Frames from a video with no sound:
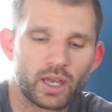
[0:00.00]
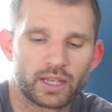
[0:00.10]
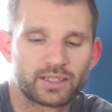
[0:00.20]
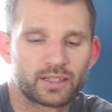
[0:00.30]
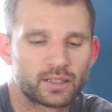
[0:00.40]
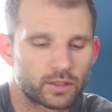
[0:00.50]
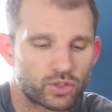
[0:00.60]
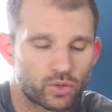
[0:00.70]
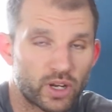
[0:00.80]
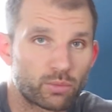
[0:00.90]
I tend to
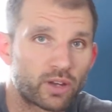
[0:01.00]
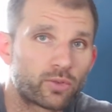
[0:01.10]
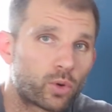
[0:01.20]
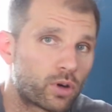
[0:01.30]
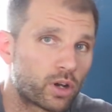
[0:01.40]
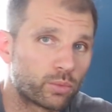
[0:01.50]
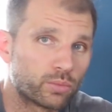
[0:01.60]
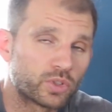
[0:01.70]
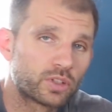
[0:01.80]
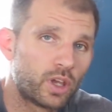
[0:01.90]
strain my
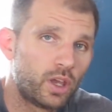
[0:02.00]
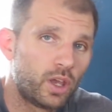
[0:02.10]
forearms